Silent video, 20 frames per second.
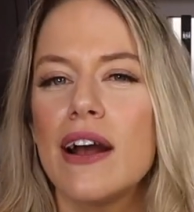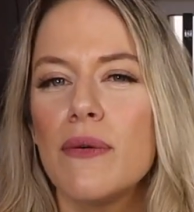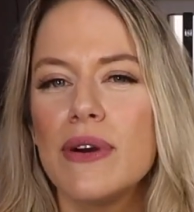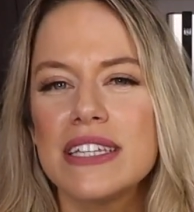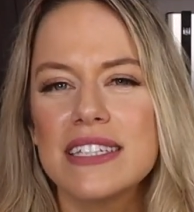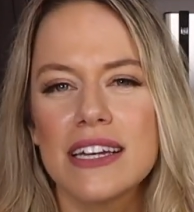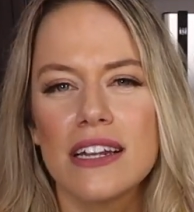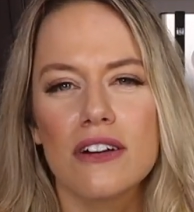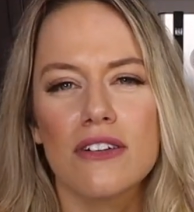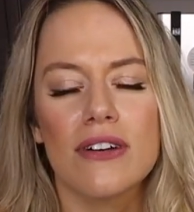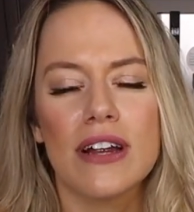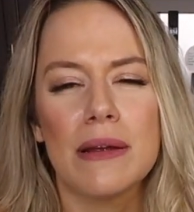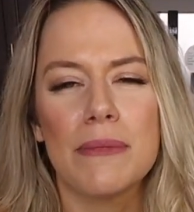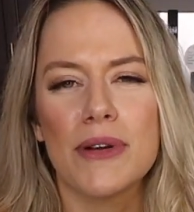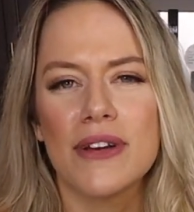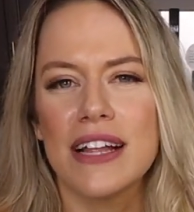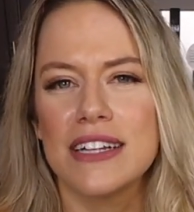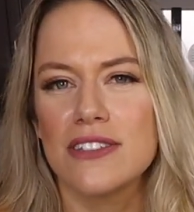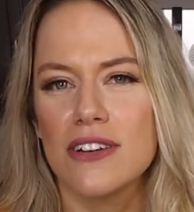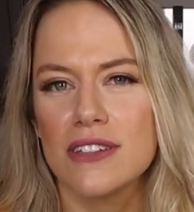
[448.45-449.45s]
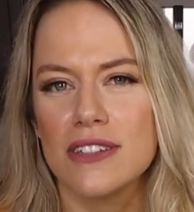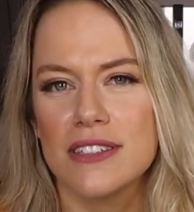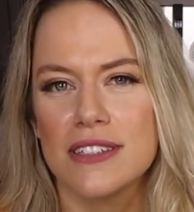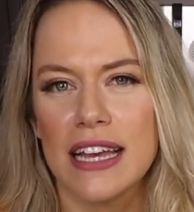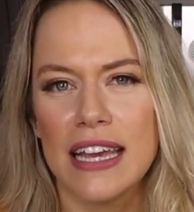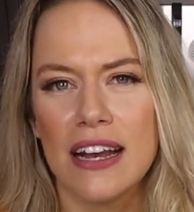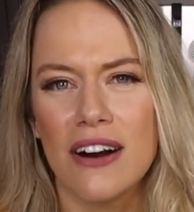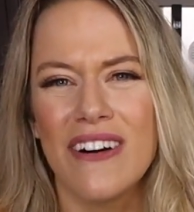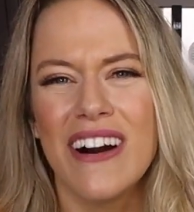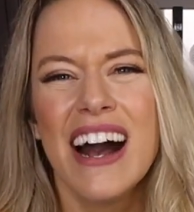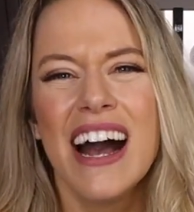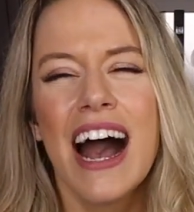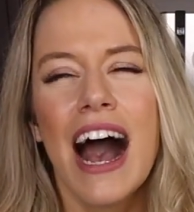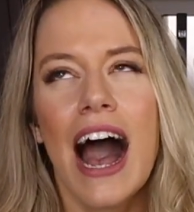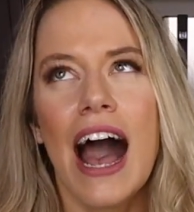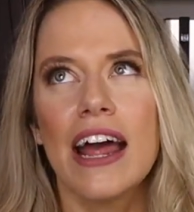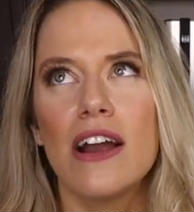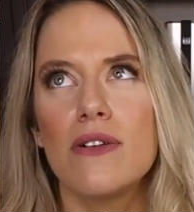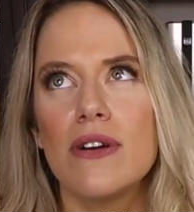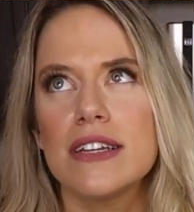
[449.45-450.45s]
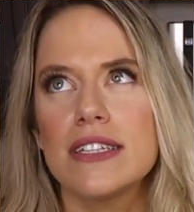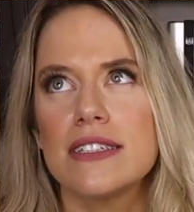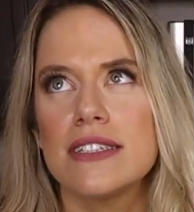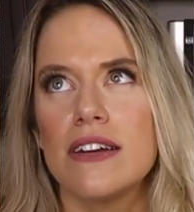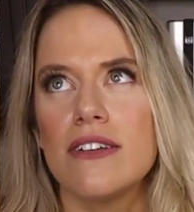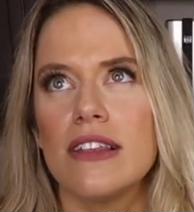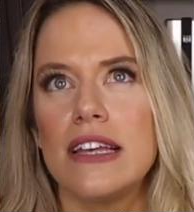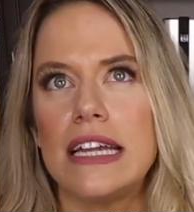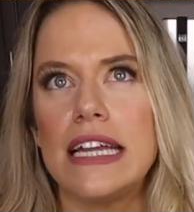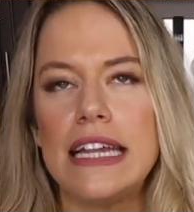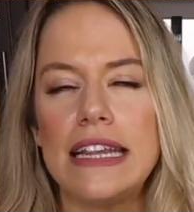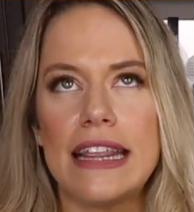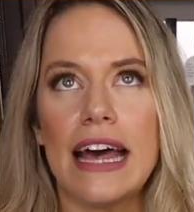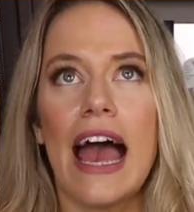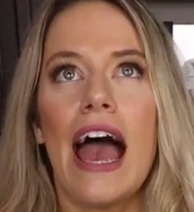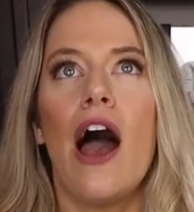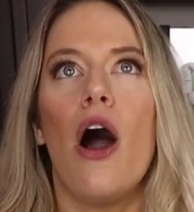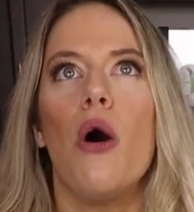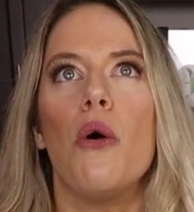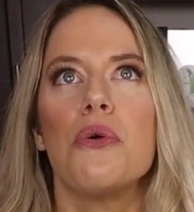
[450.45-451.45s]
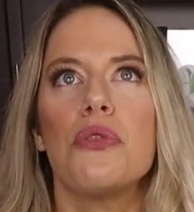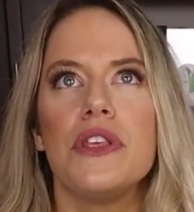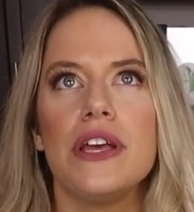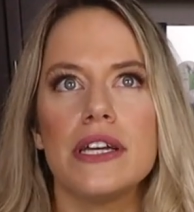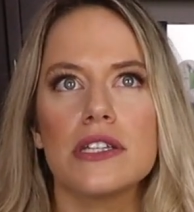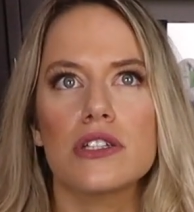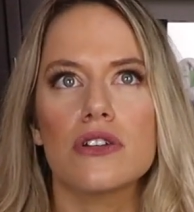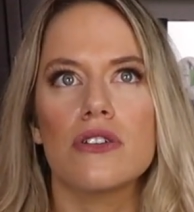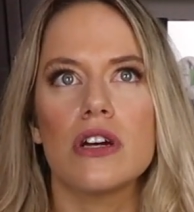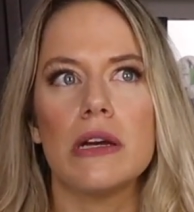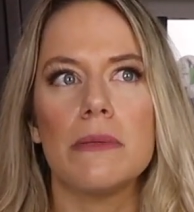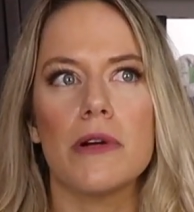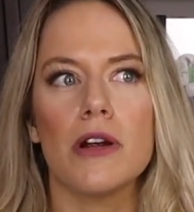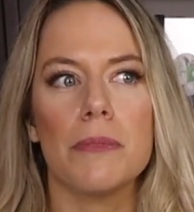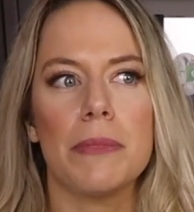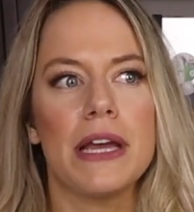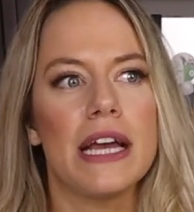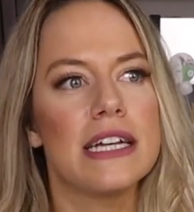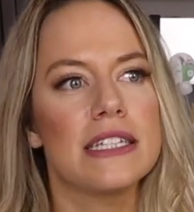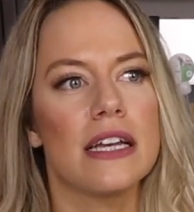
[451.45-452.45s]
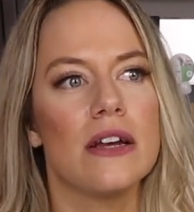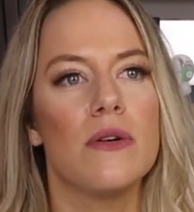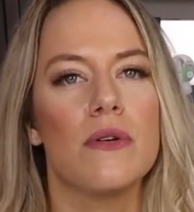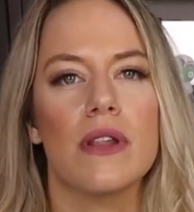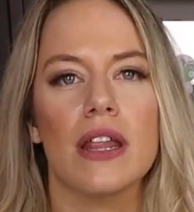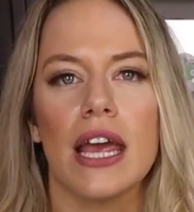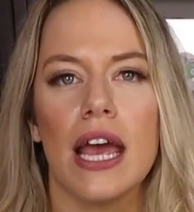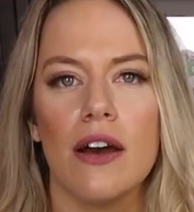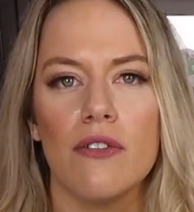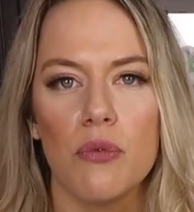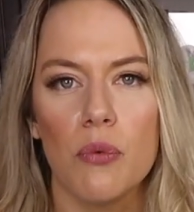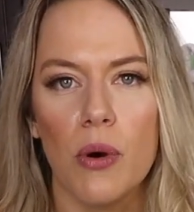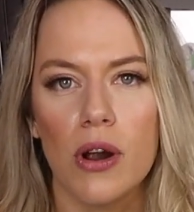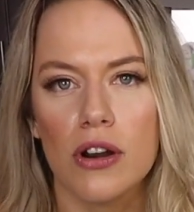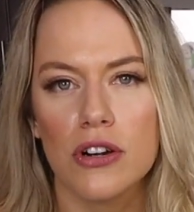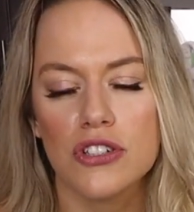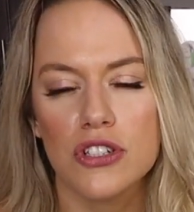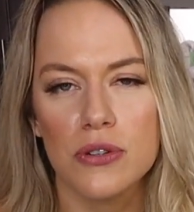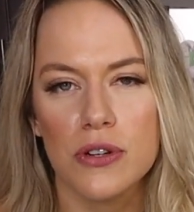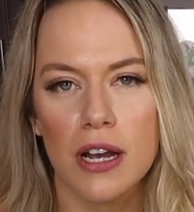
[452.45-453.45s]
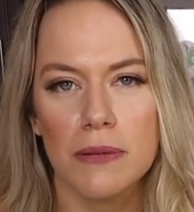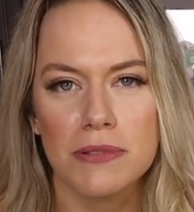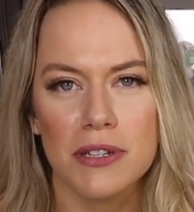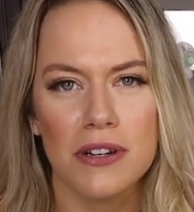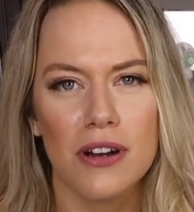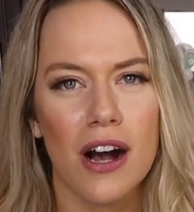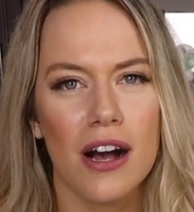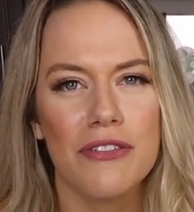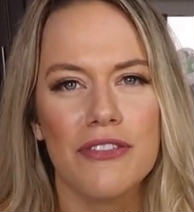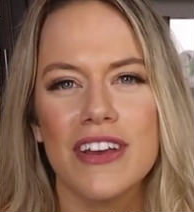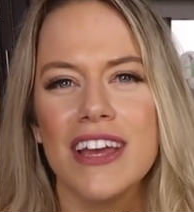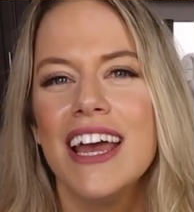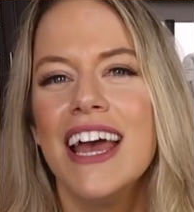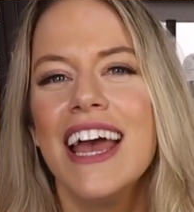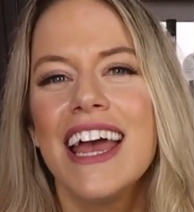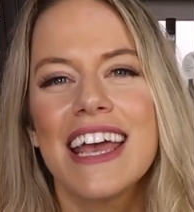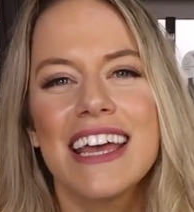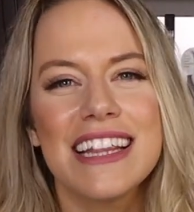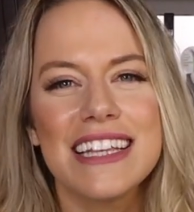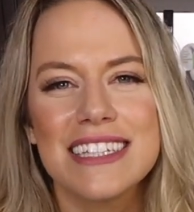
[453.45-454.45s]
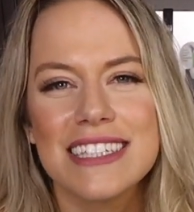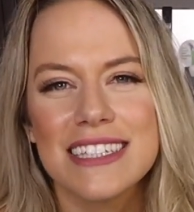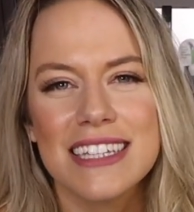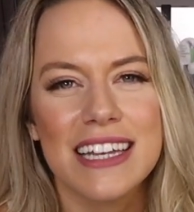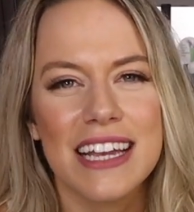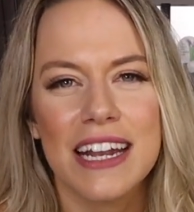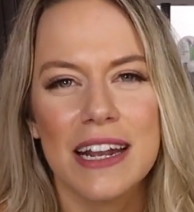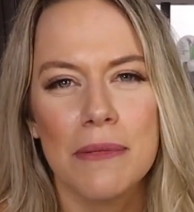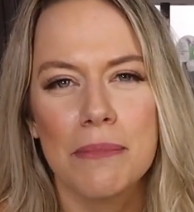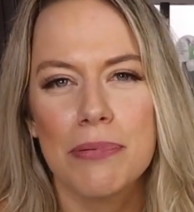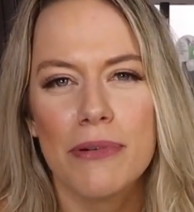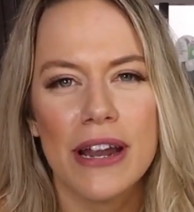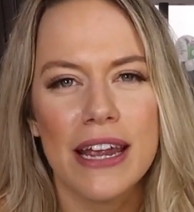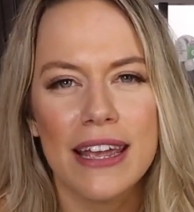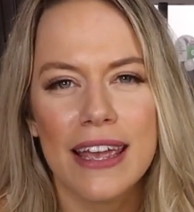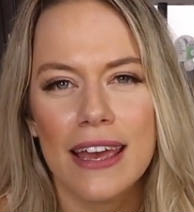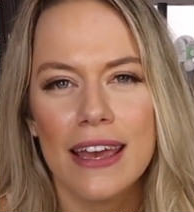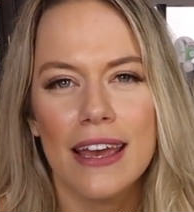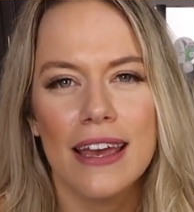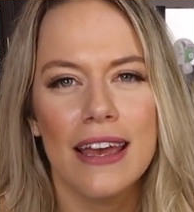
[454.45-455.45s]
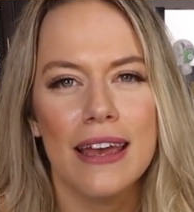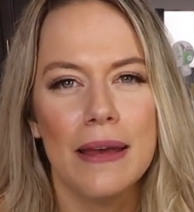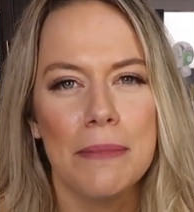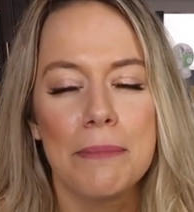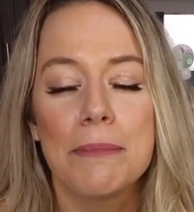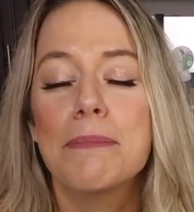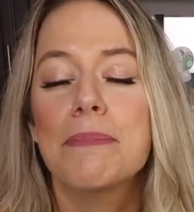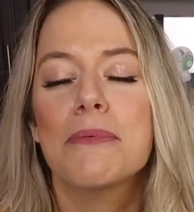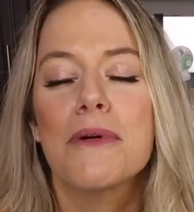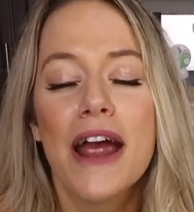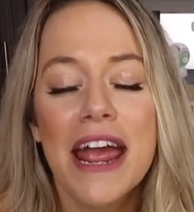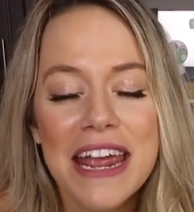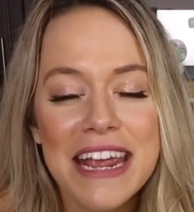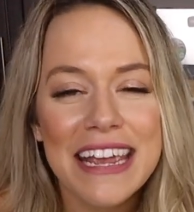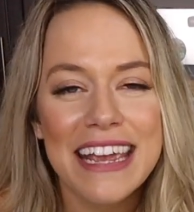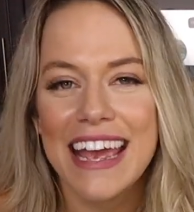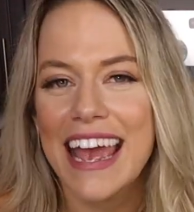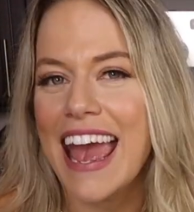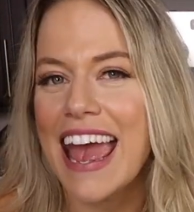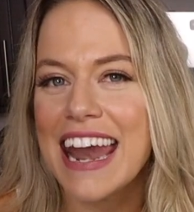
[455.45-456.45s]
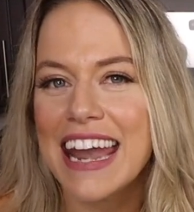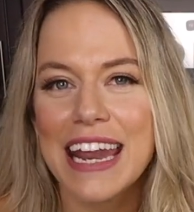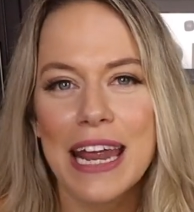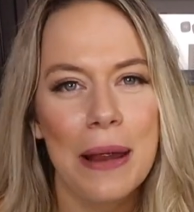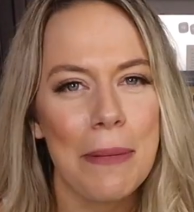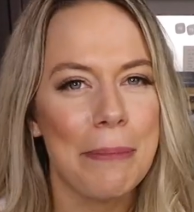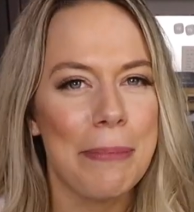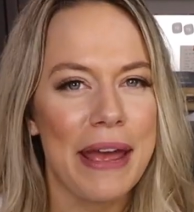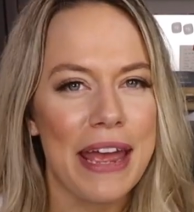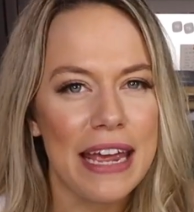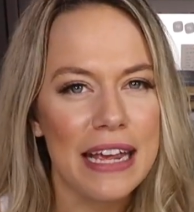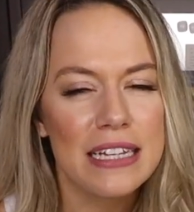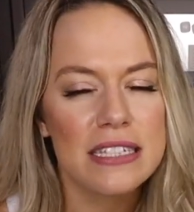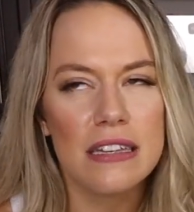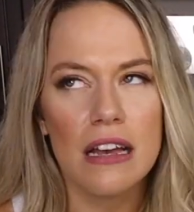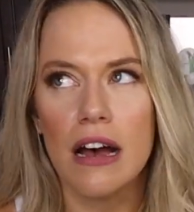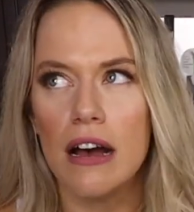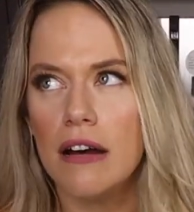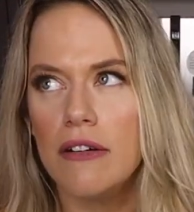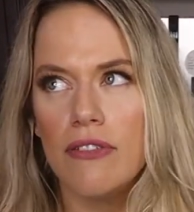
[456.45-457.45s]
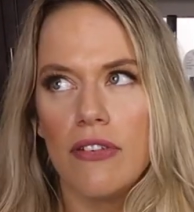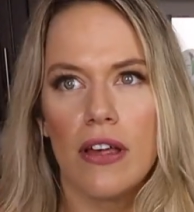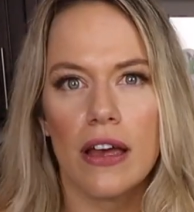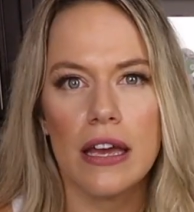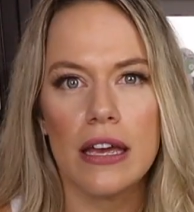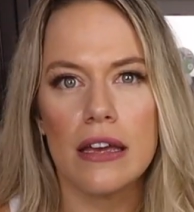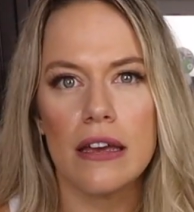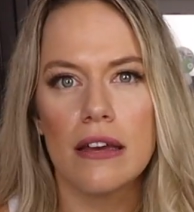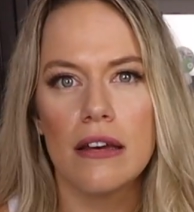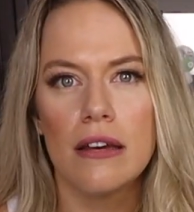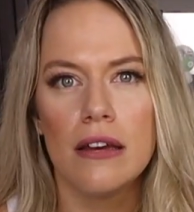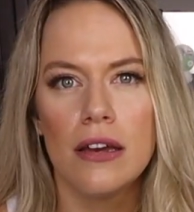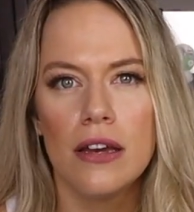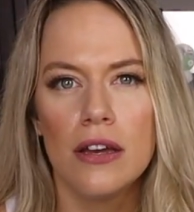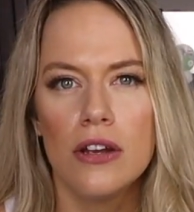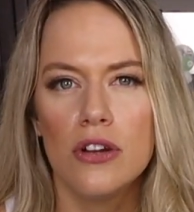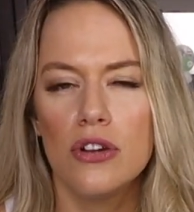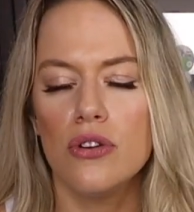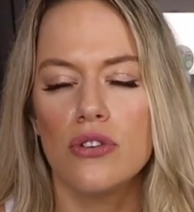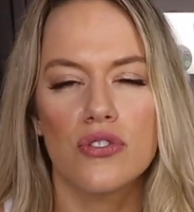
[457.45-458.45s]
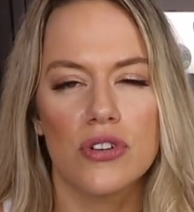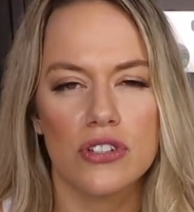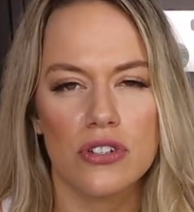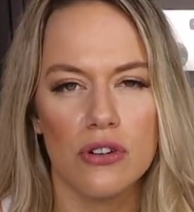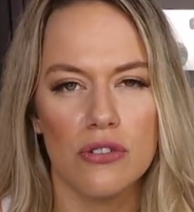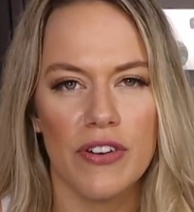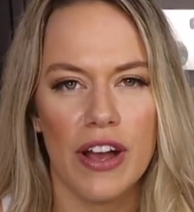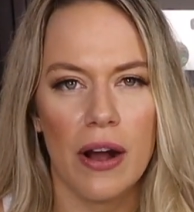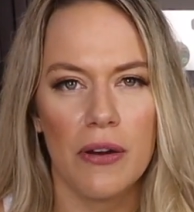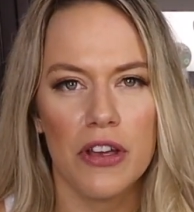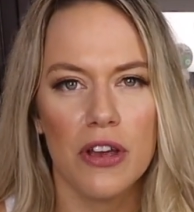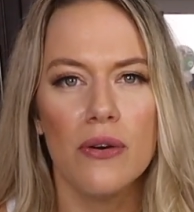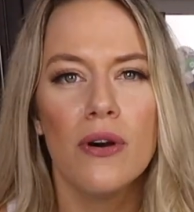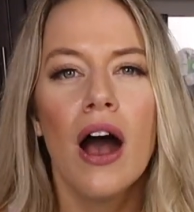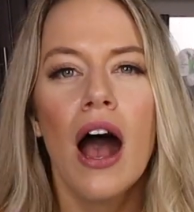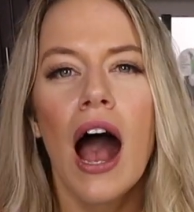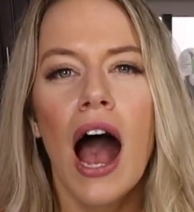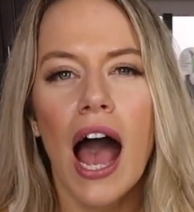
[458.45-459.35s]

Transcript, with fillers: I always get a creamer that's on sale. I don't necessarily need the healthiest creamer because I only have 1 or 2 cups of coffee and this isn't gonna break any banks of like nutritional value.